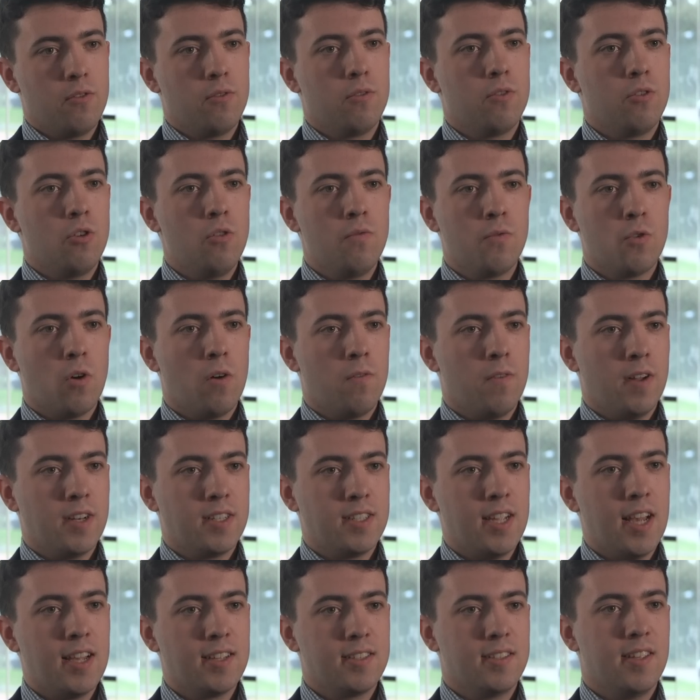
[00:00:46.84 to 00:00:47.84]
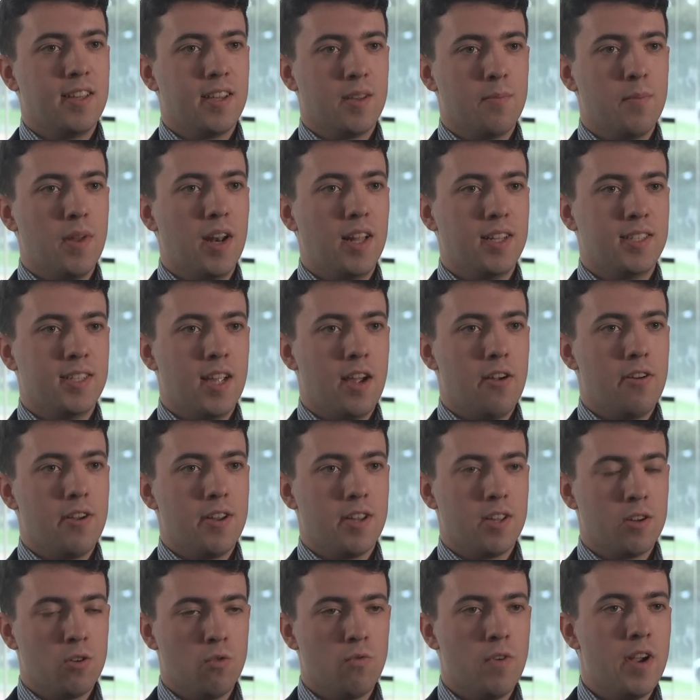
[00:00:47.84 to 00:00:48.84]
you've got a fantastic
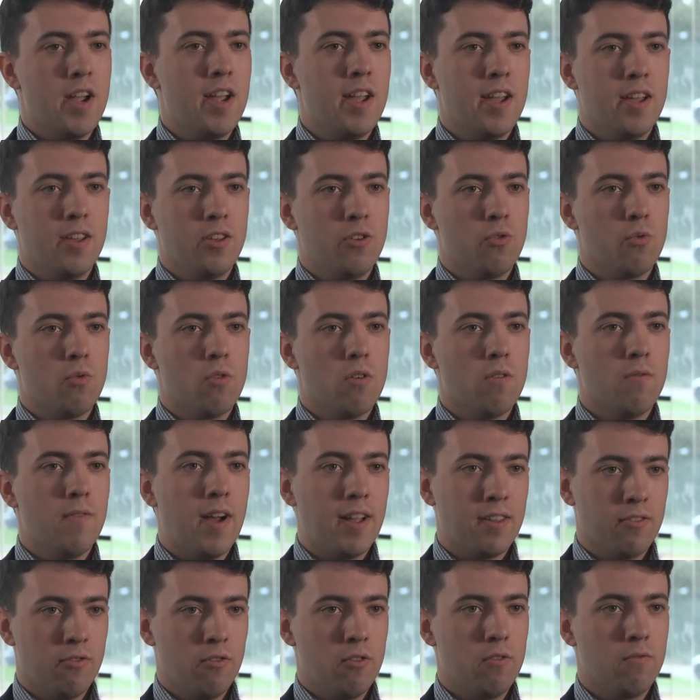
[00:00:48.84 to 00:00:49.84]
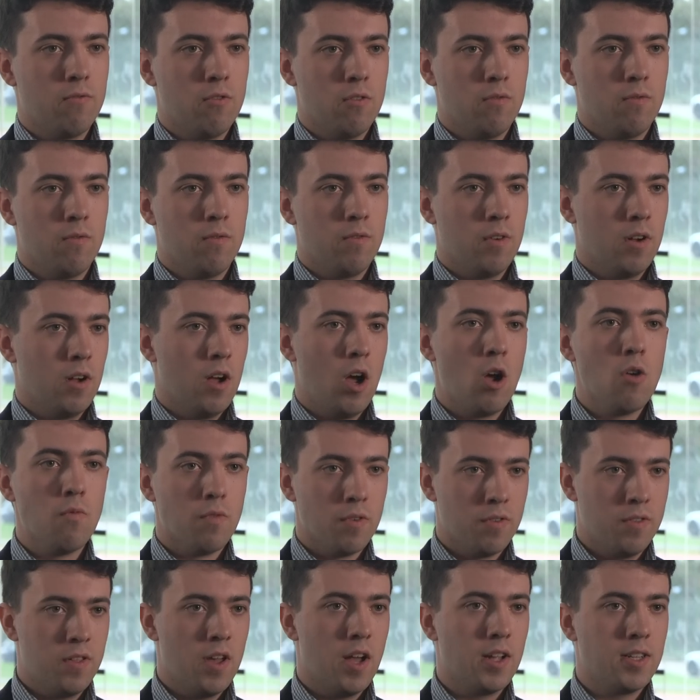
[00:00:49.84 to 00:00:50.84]
military career. You were a veteran for
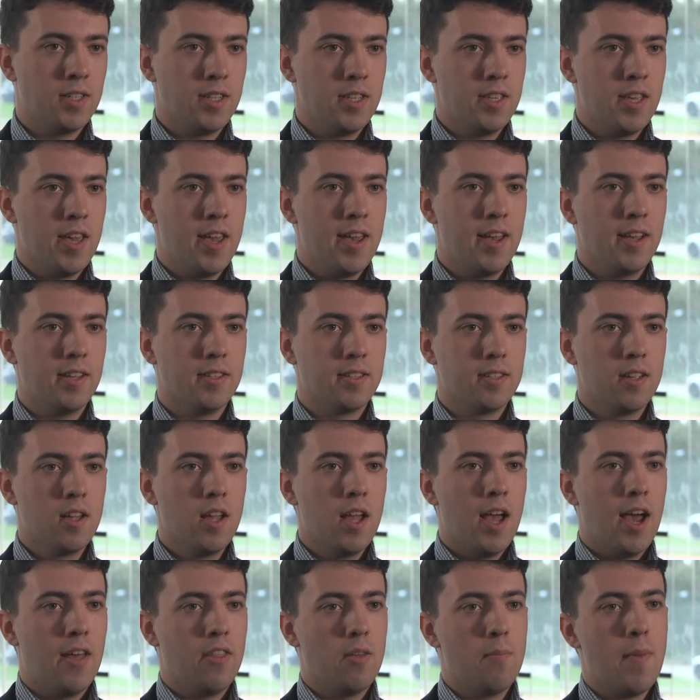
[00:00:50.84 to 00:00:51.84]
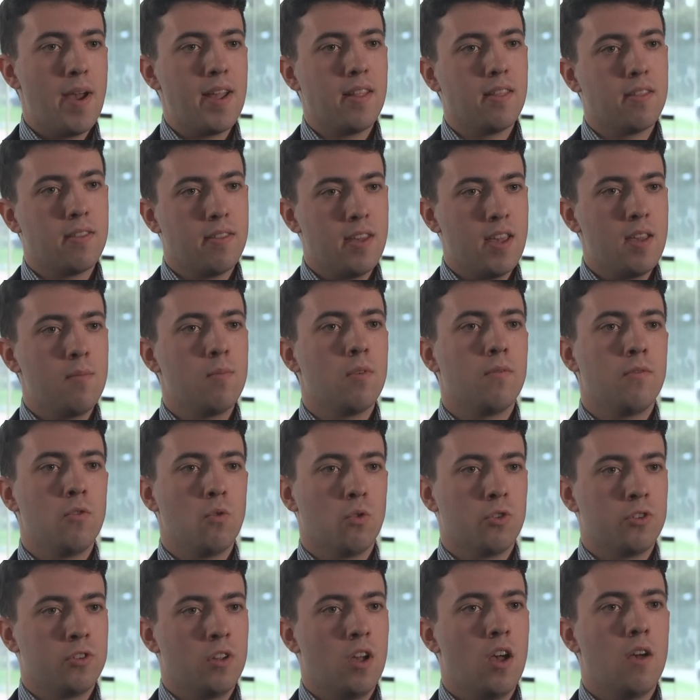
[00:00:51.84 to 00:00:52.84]
over 30 years, and the main theme of
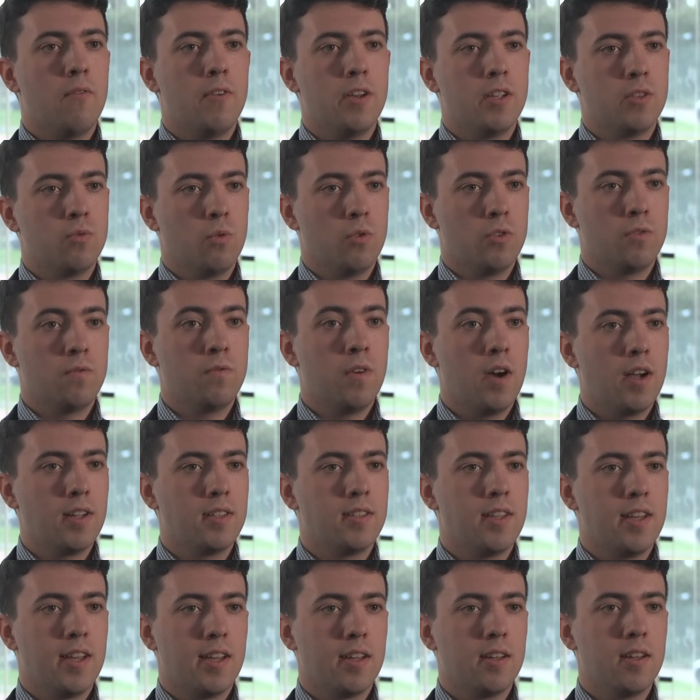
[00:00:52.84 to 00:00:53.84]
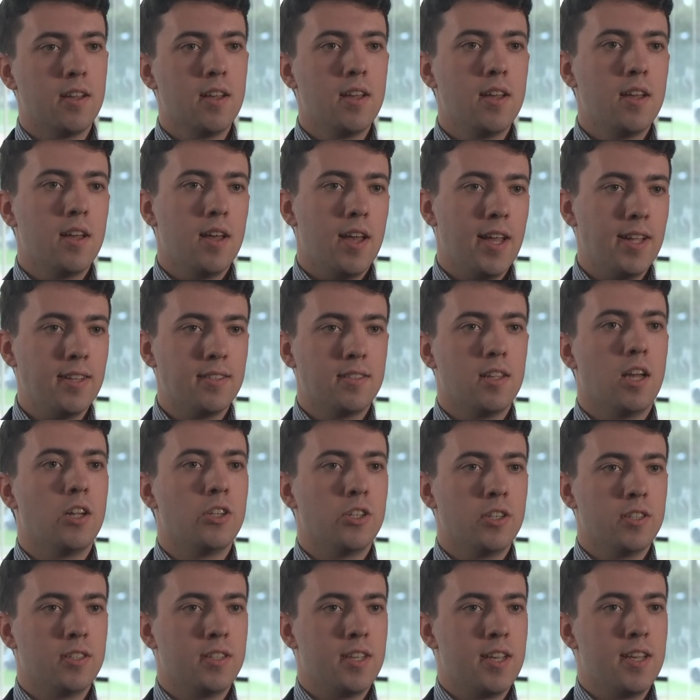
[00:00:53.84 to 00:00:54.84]
your service was fighting
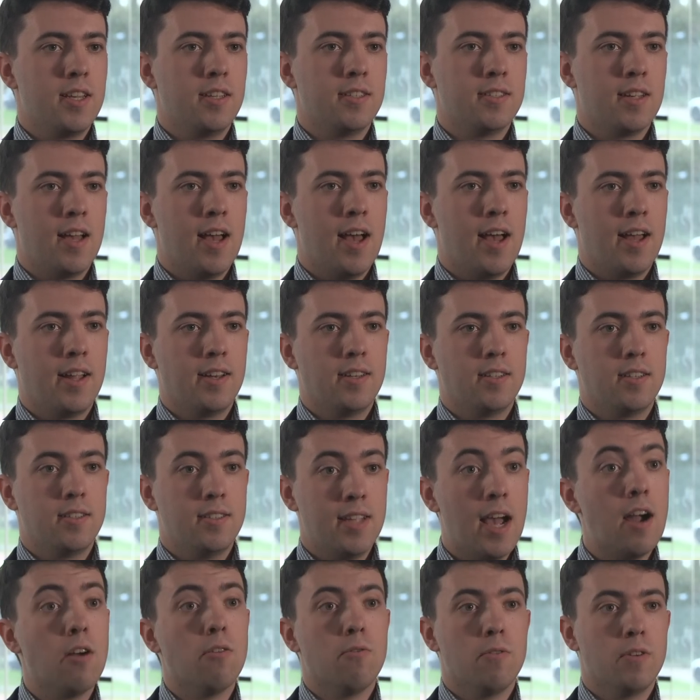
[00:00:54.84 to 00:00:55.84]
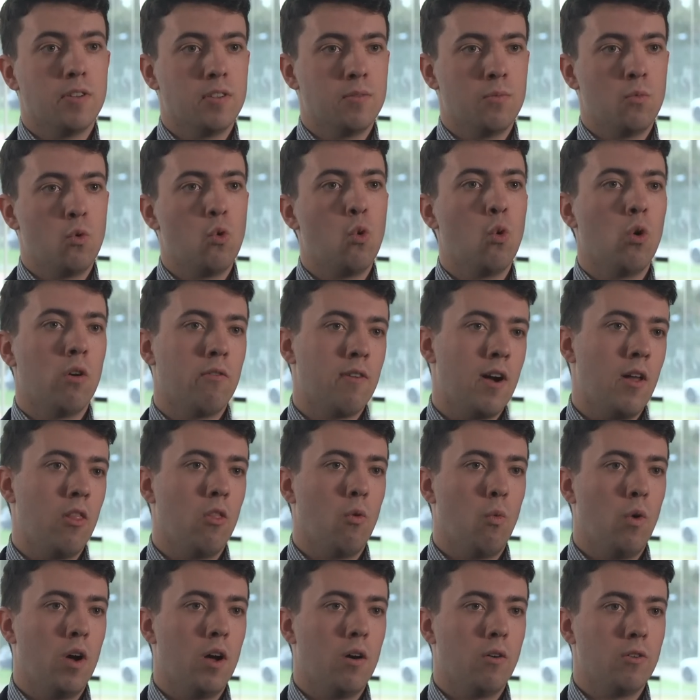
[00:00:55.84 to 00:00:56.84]
insurgencies and terrorism all around
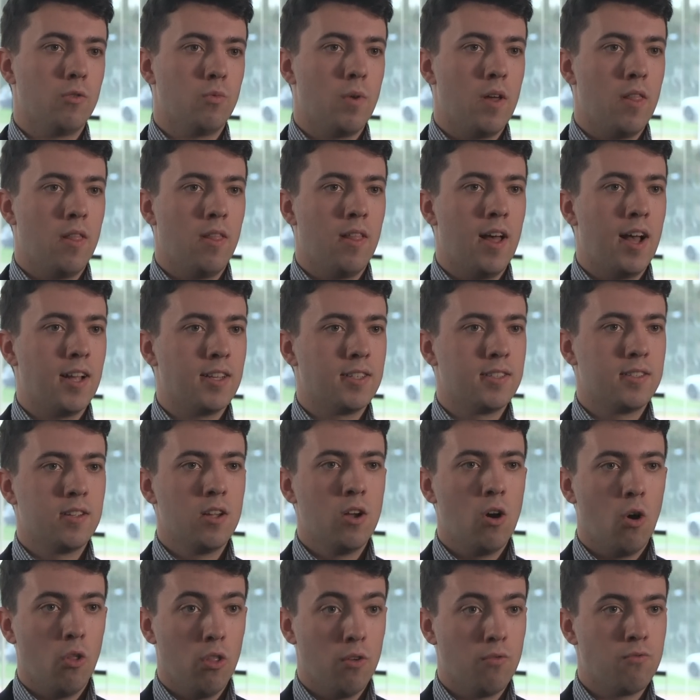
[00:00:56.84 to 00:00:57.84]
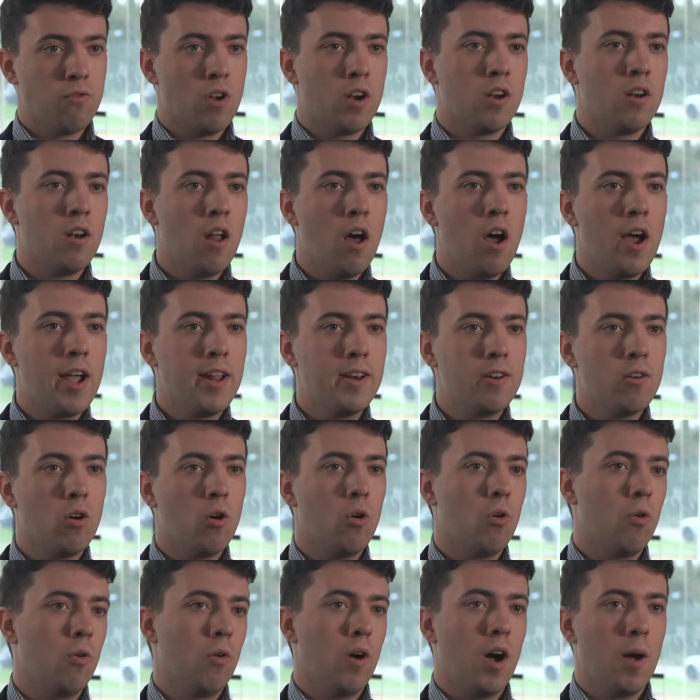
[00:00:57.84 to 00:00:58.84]
the world, whether that's on the front line
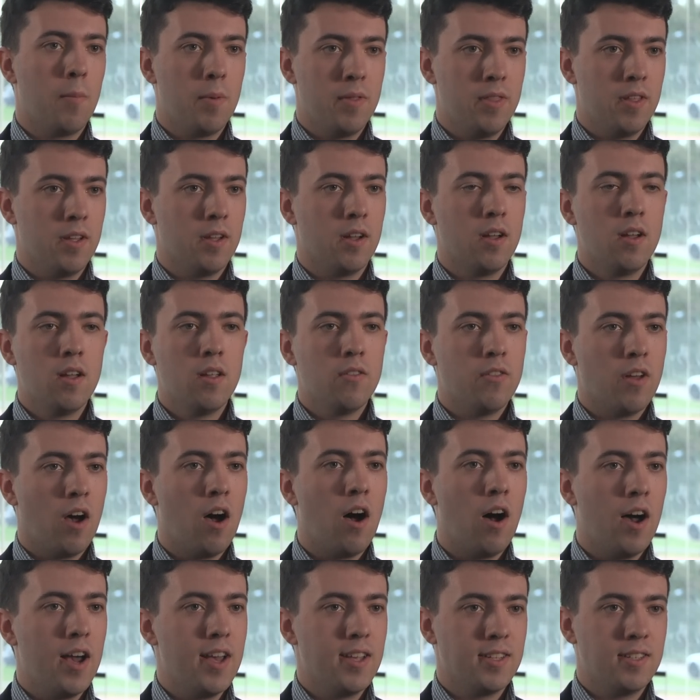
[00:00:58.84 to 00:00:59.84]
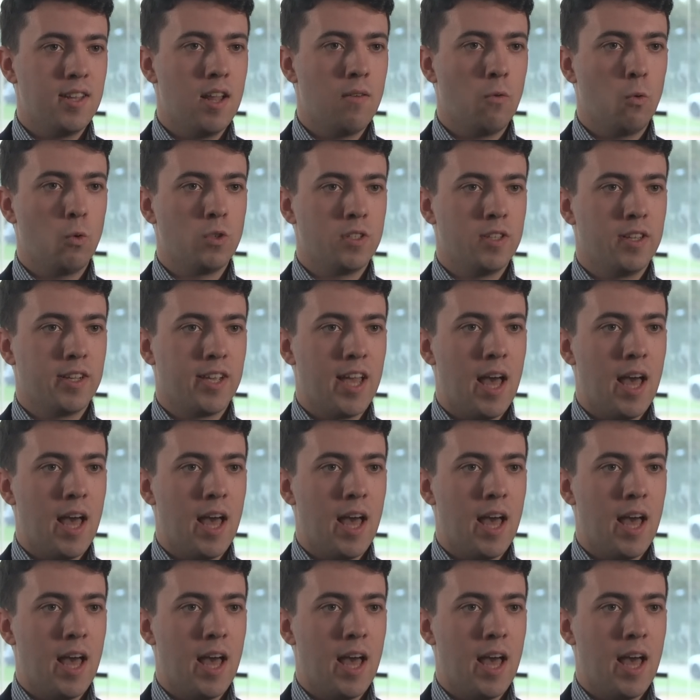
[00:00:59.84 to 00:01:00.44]
or up in the highest levels in the